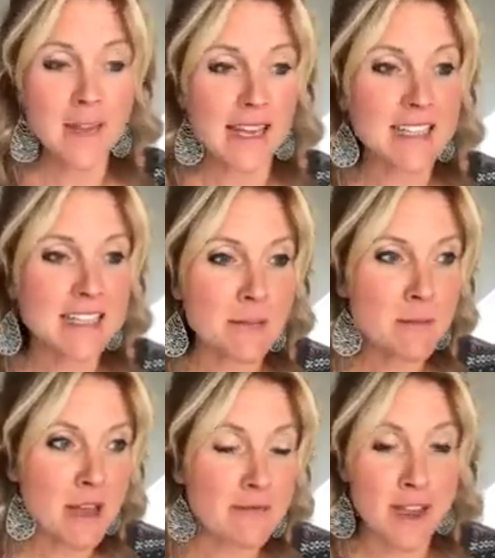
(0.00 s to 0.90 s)
It's some of
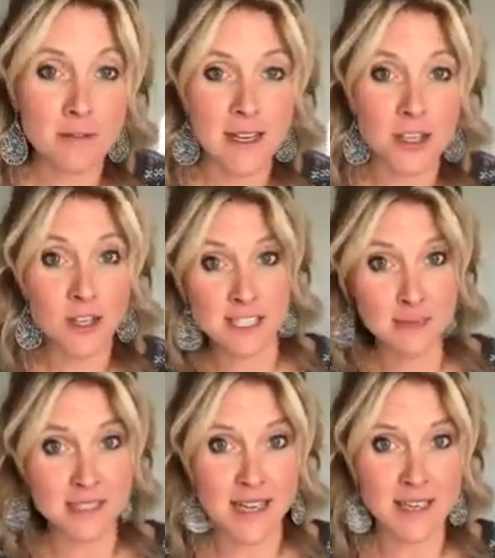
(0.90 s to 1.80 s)
my favorite
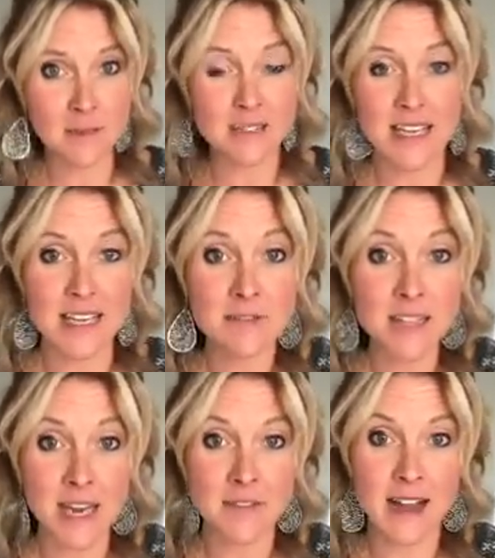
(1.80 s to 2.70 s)
Christmas items and gifts
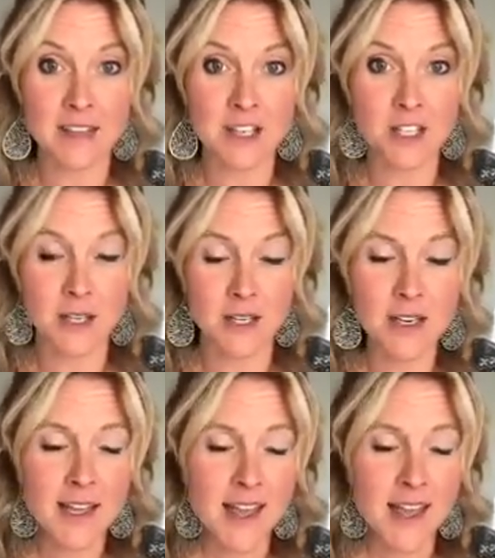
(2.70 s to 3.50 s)
that I've had this year.